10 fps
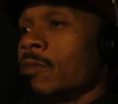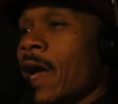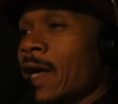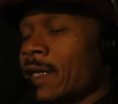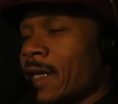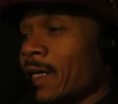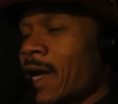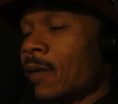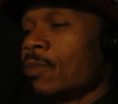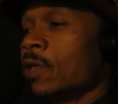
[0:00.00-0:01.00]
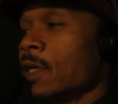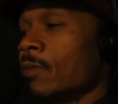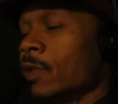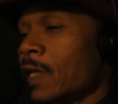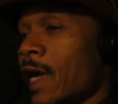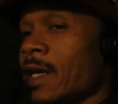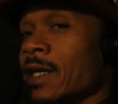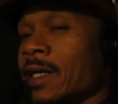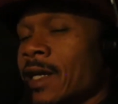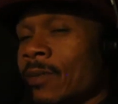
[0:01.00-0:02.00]
I cannot put up with that. I
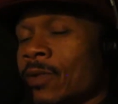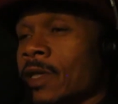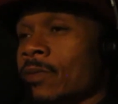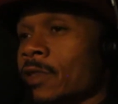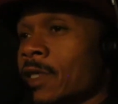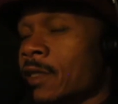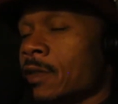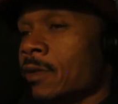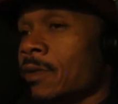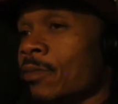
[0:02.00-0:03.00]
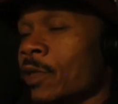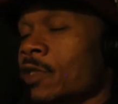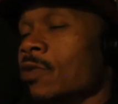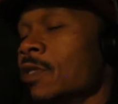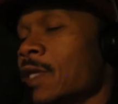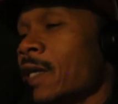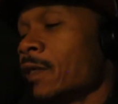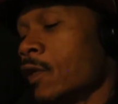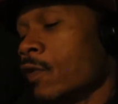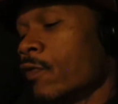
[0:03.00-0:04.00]
cannot put up with this. But you decide
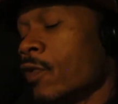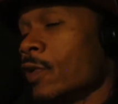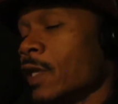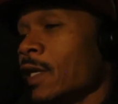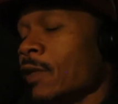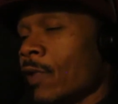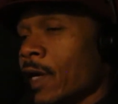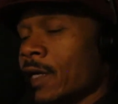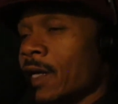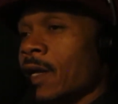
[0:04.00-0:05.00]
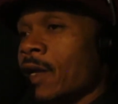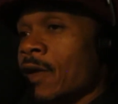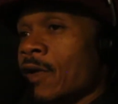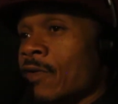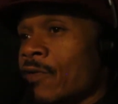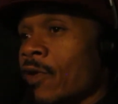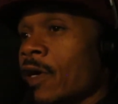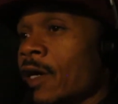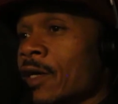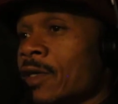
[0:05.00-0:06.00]
to go forward anyway for
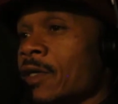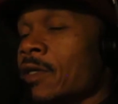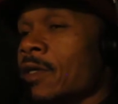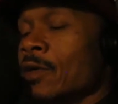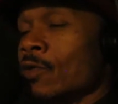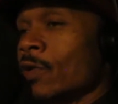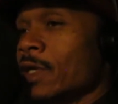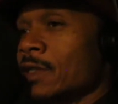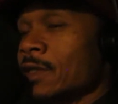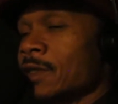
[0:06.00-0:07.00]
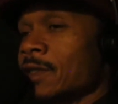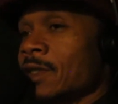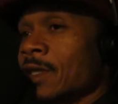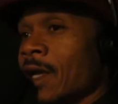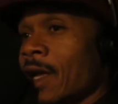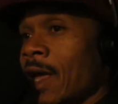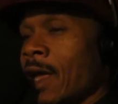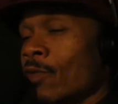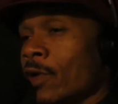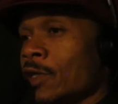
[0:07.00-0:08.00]
other reasons.
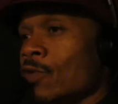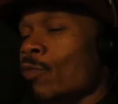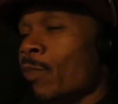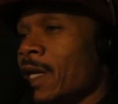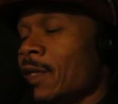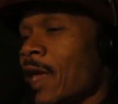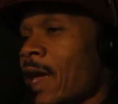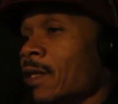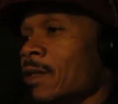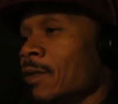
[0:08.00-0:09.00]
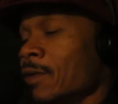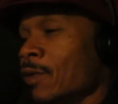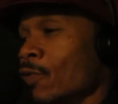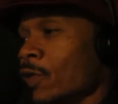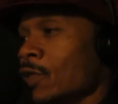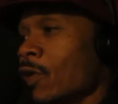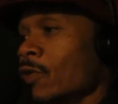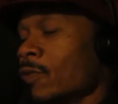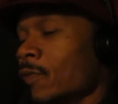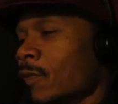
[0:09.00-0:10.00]
And when you meet that
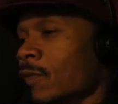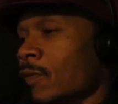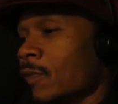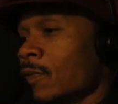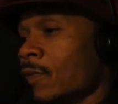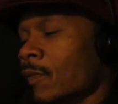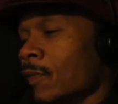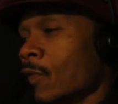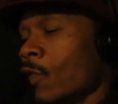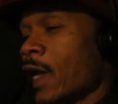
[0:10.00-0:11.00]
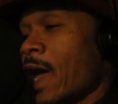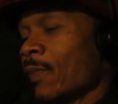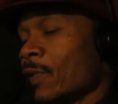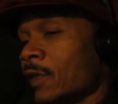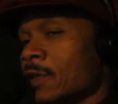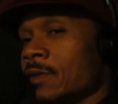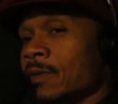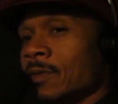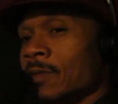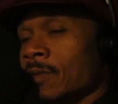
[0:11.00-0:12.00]
result, what happens?
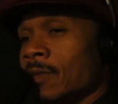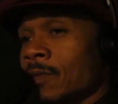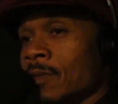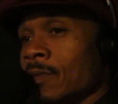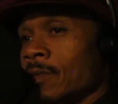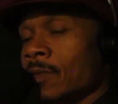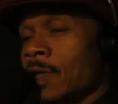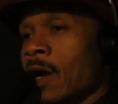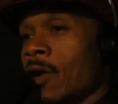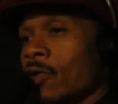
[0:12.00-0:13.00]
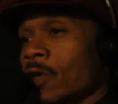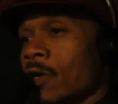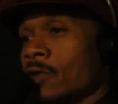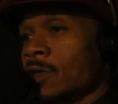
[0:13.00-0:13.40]
Y'all hold on.